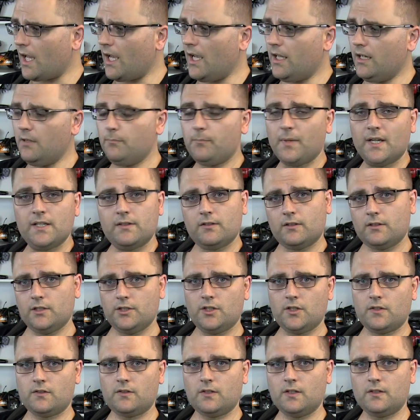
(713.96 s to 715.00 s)
and it basically
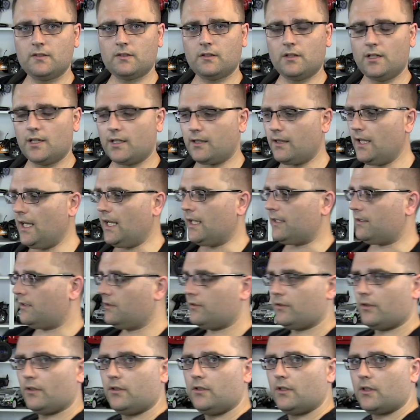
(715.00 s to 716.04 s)
just sits like that. So